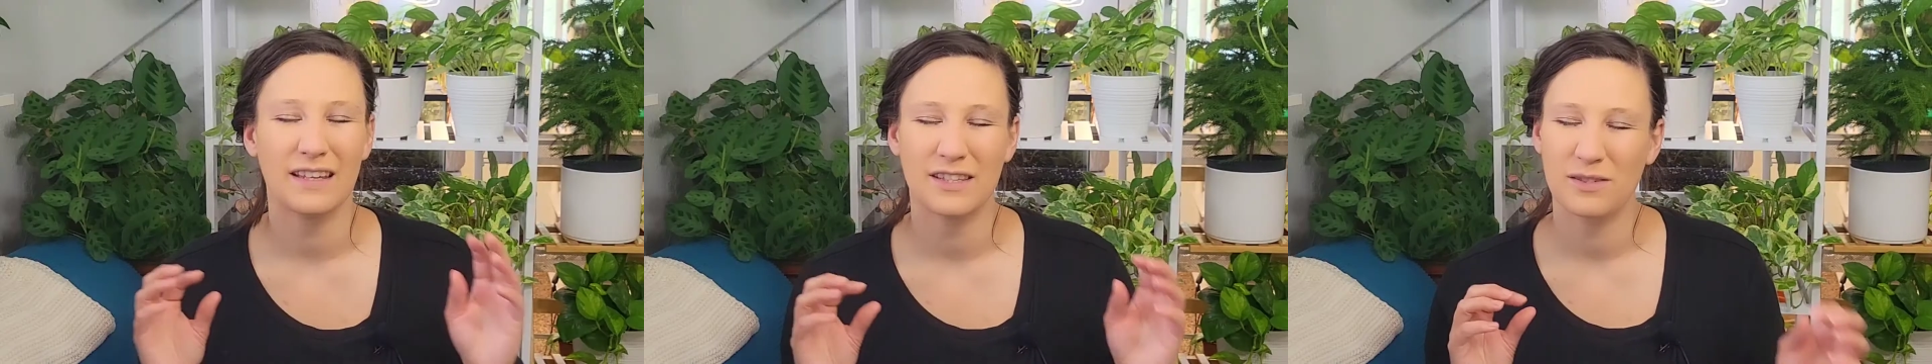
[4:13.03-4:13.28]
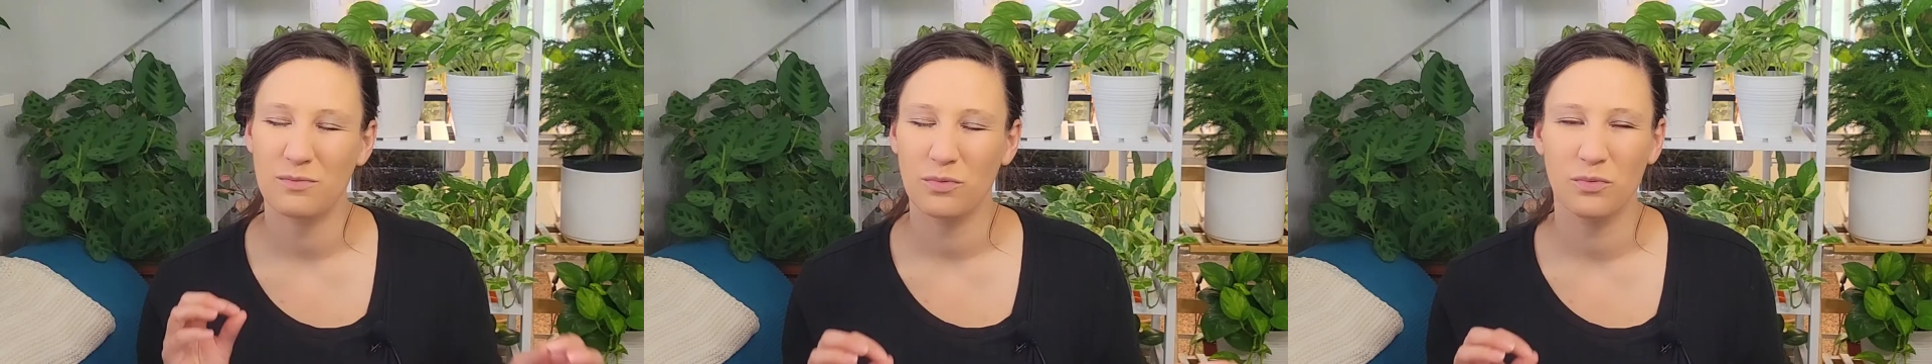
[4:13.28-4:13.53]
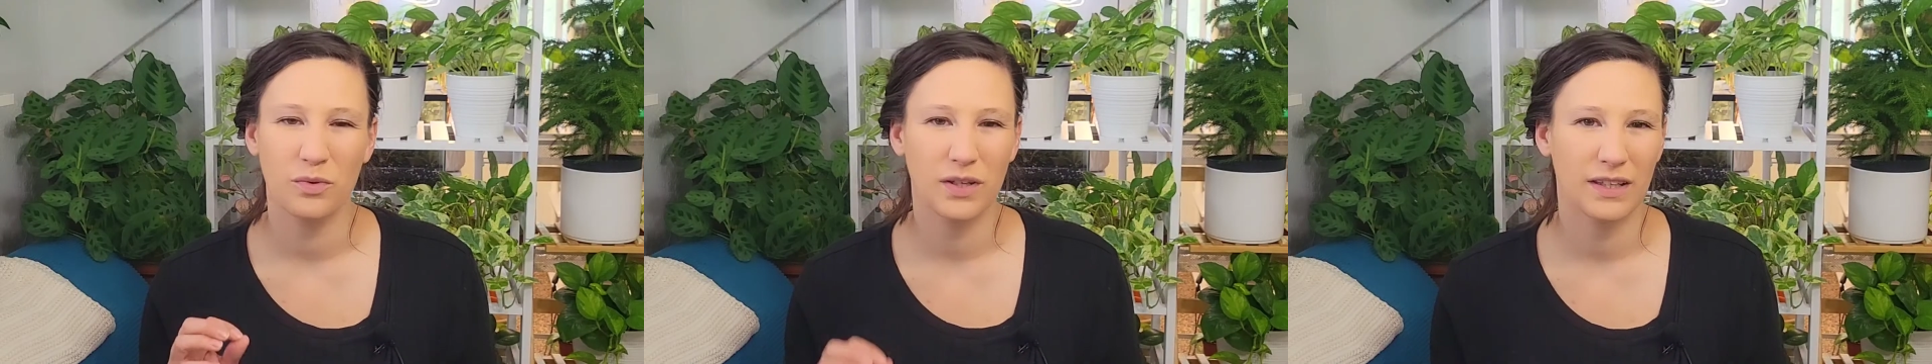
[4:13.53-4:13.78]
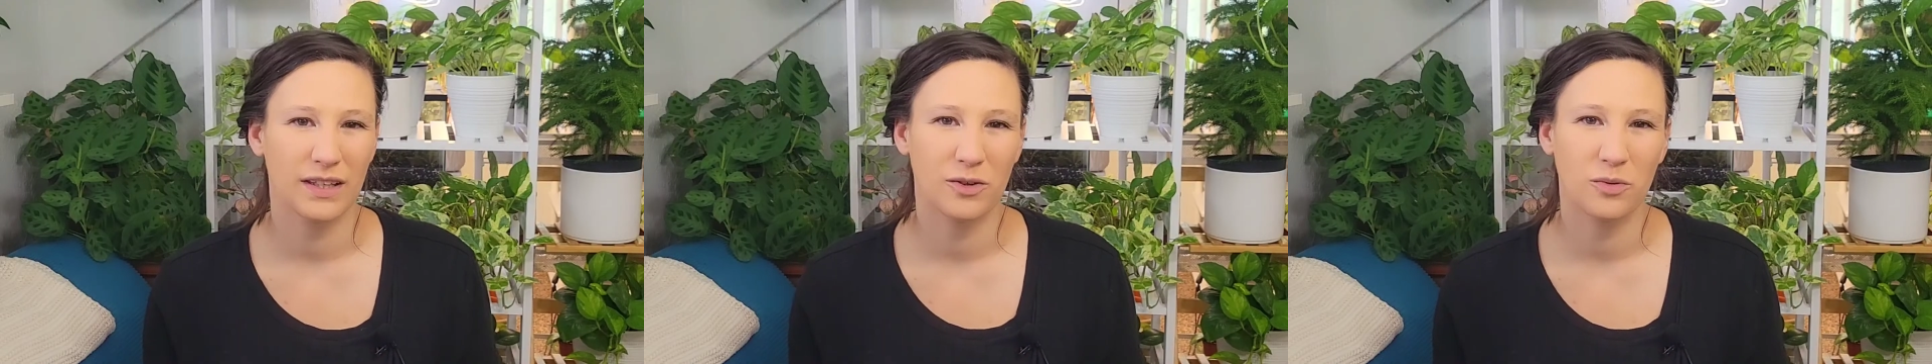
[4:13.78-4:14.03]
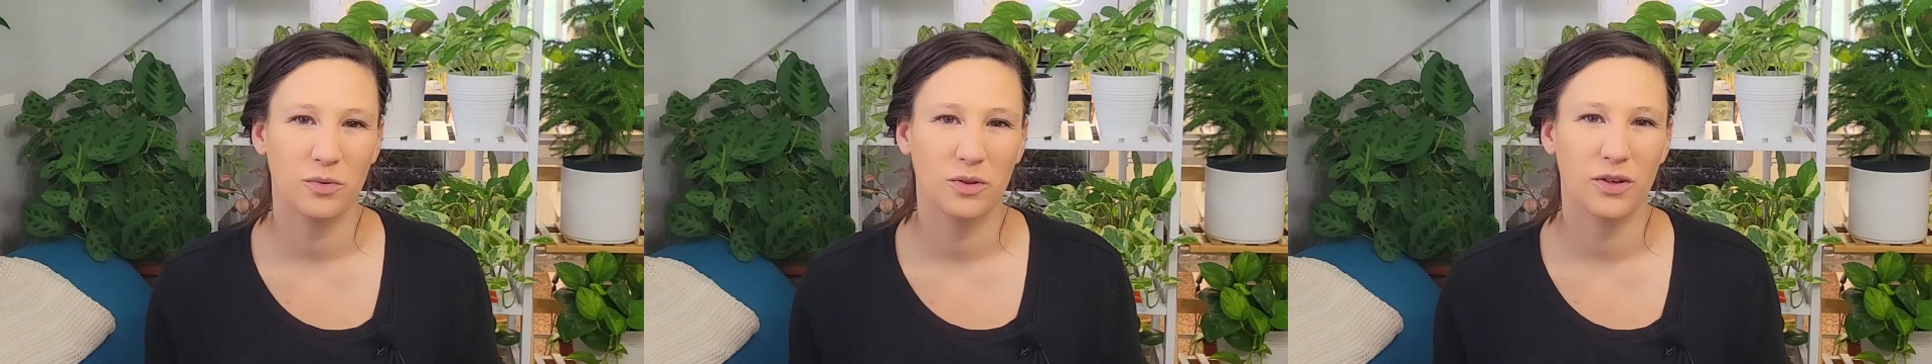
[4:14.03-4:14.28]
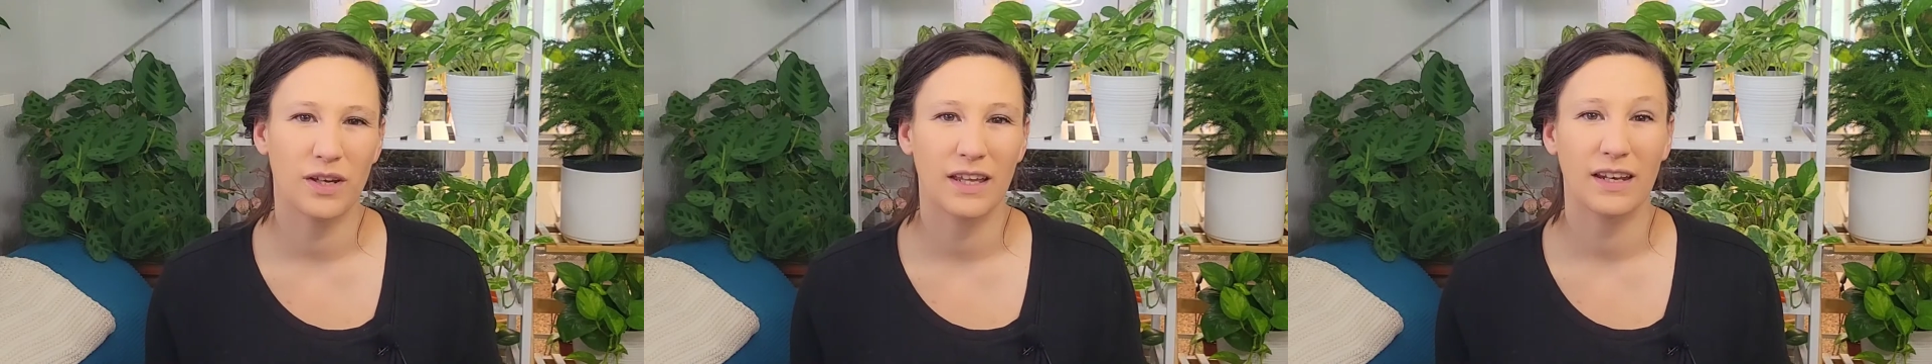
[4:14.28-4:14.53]
It's really cool
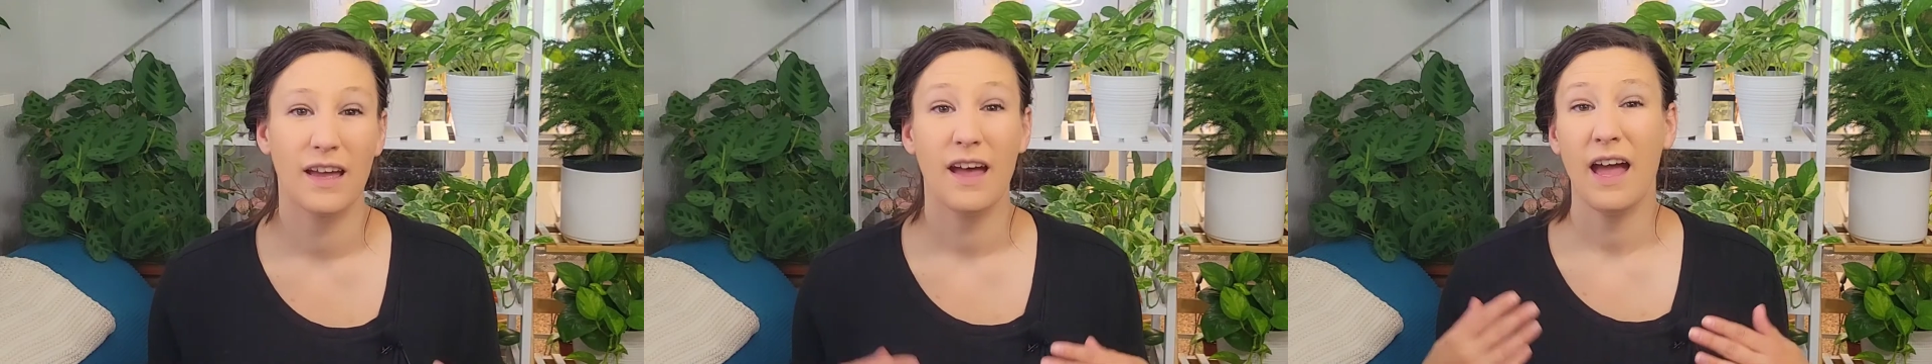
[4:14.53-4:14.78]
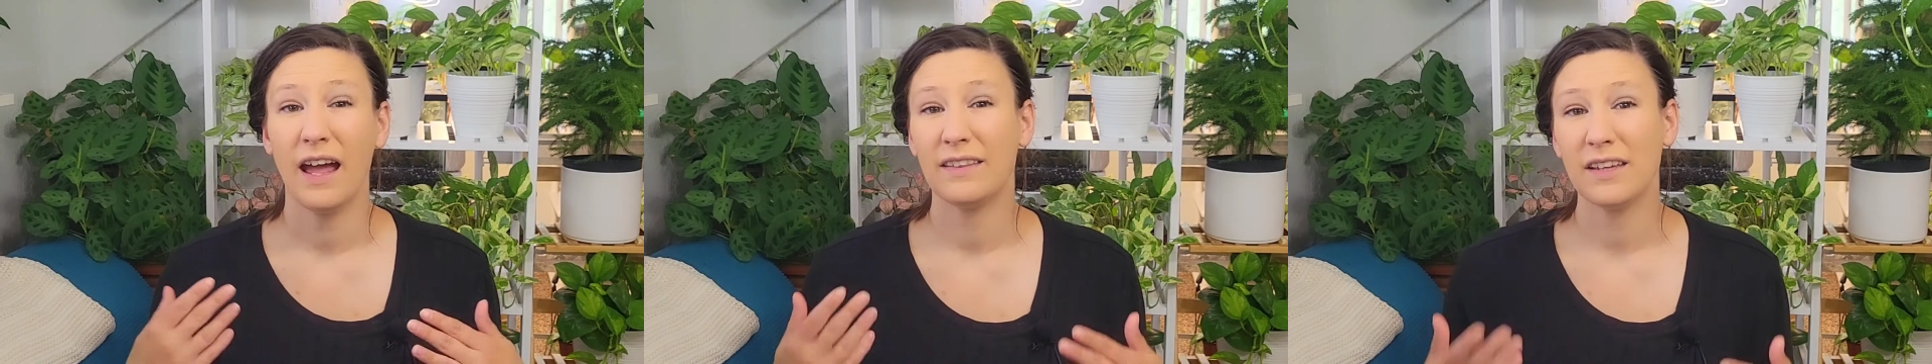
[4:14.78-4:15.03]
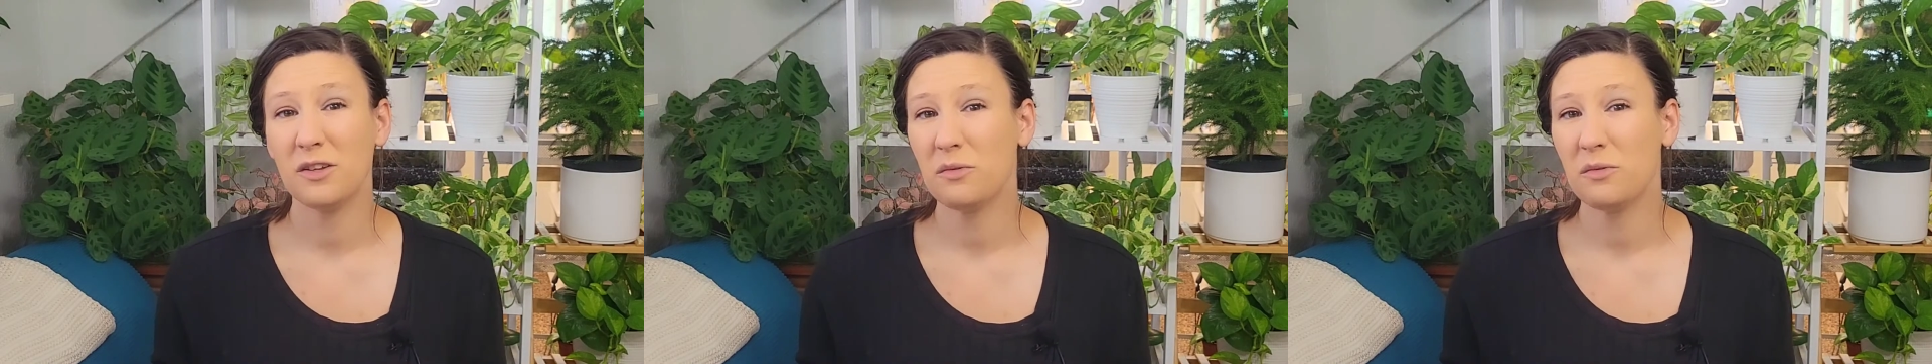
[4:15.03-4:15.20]
looking. And then